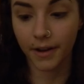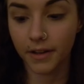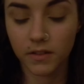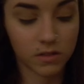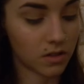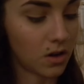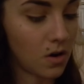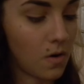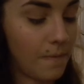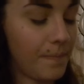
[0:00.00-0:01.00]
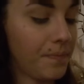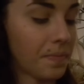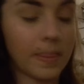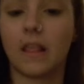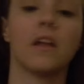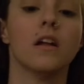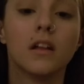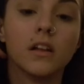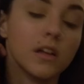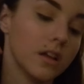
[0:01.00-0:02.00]
So
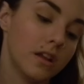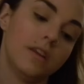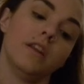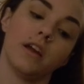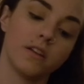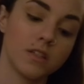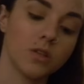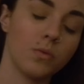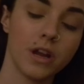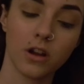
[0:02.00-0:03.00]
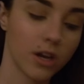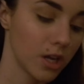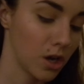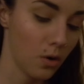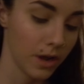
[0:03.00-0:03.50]
next we are going to go